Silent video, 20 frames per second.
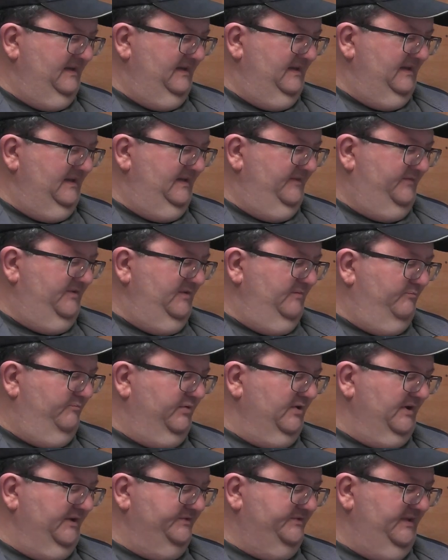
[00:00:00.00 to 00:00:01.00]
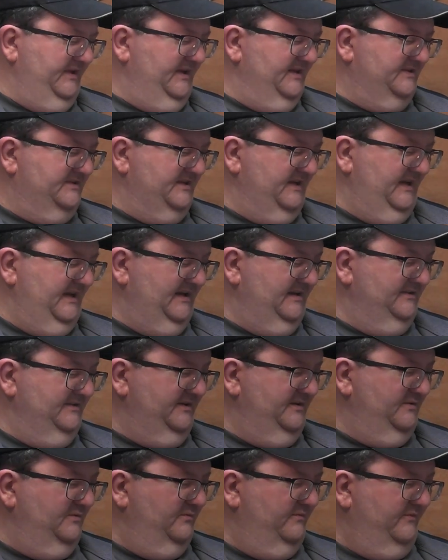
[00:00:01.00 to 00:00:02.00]
if you bought the
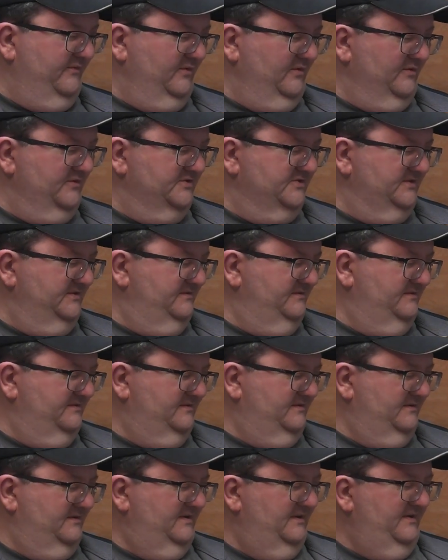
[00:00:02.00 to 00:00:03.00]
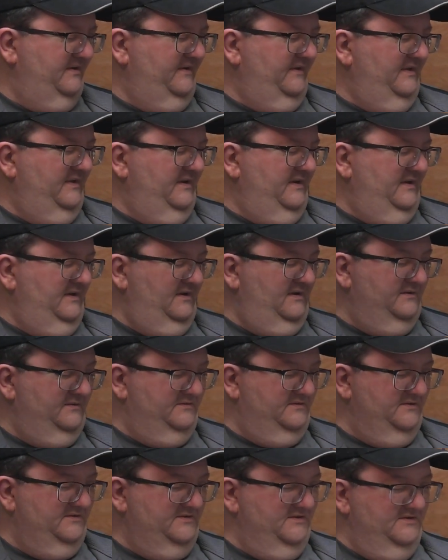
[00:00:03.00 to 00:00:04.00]
Italian version, oh,
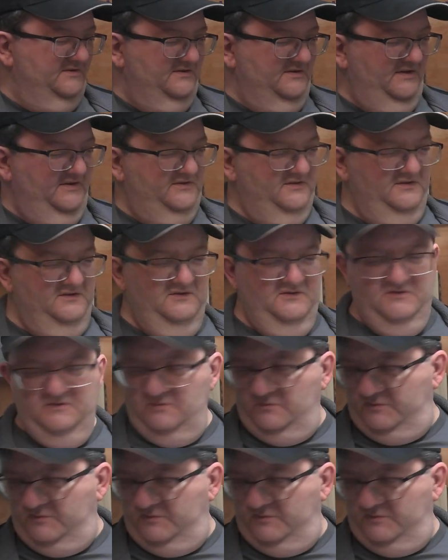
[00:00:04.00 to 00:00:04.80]
this has nothing to do